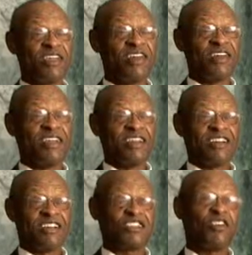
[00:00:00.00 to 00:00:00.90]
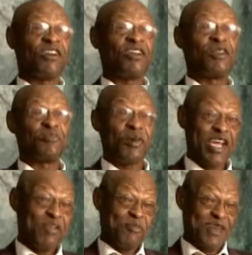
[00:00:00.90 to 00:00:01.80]
we uh, started a little
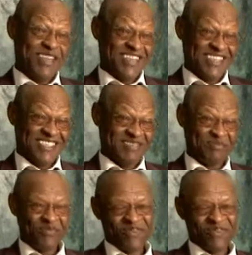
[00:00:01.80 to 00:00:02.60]
paint business.